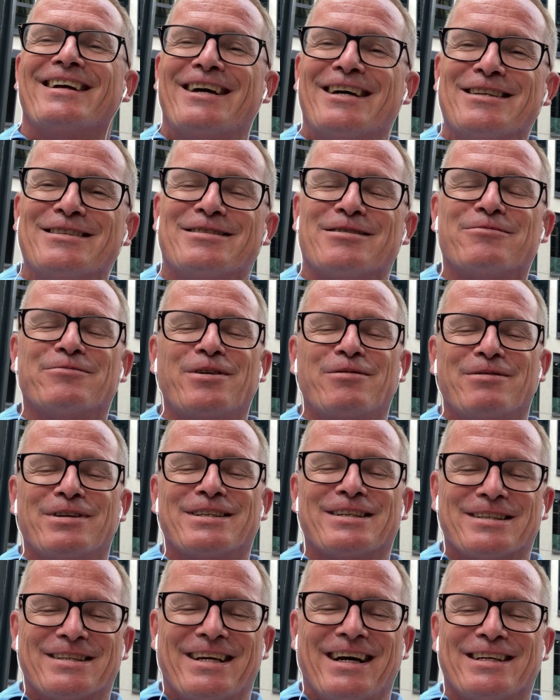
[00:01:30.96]
And we will
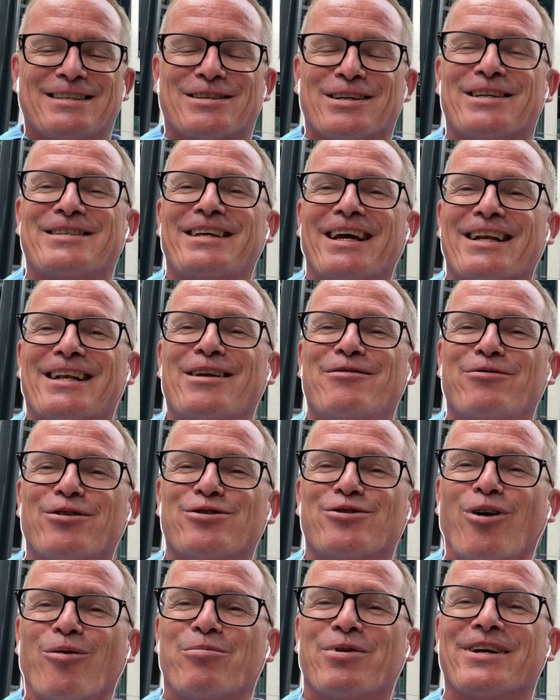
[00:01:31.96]
discuss exactly
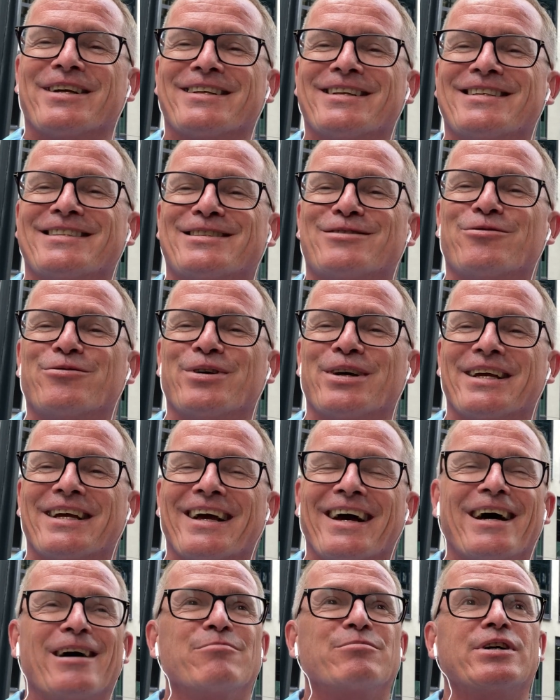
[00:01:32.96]
what OPEC is doing,
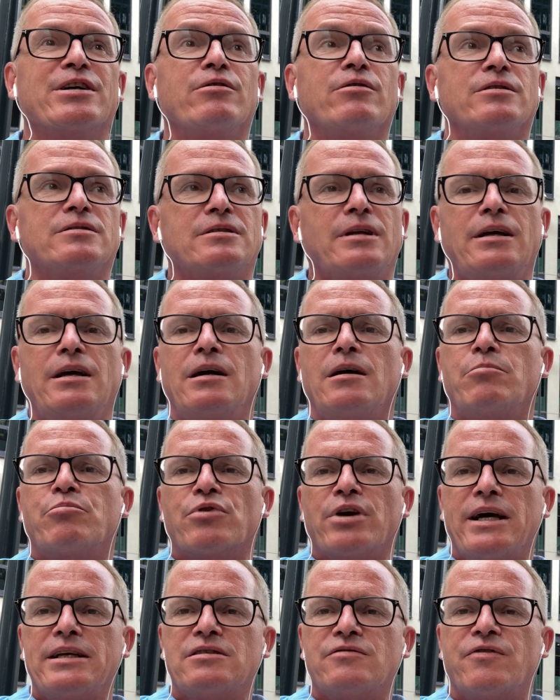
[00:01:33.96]
yeah, because they are
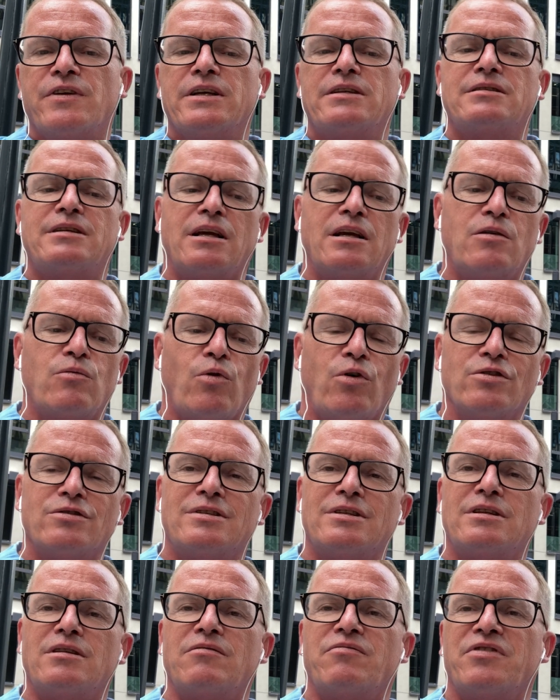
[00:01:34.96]
price fixing,
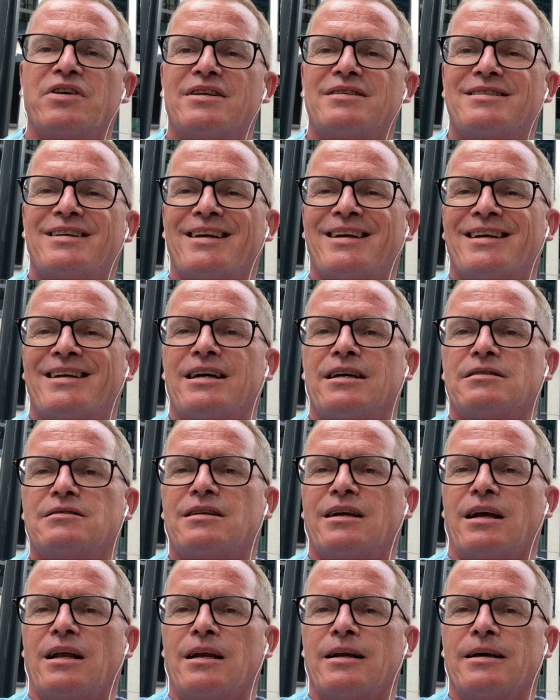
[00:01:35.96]
quantity fixing
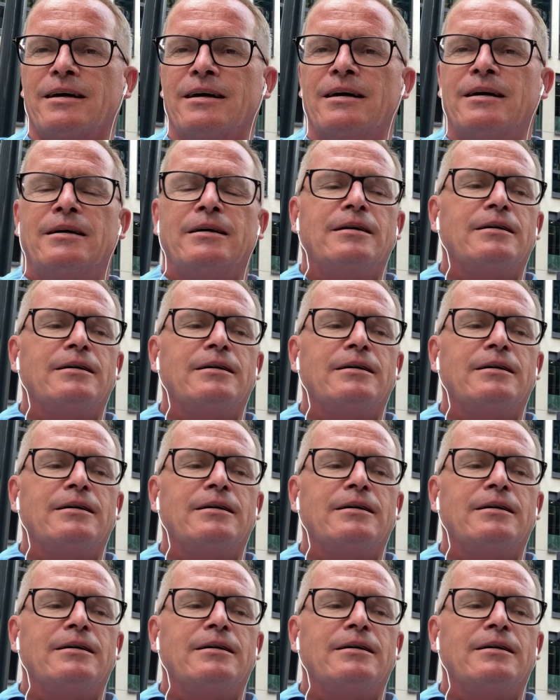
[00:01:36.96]
cartel, yeah.